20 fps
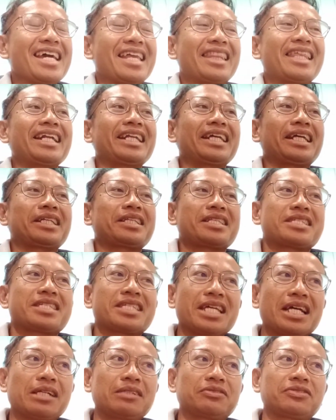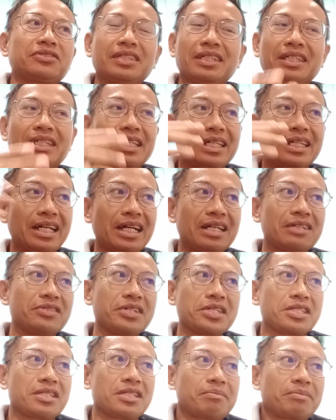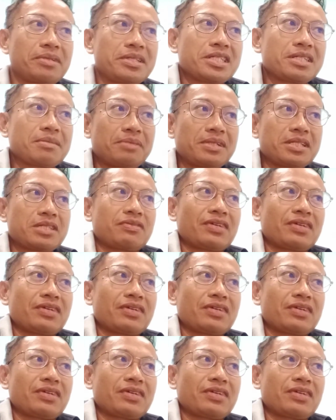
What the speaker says: That itself covers the principles,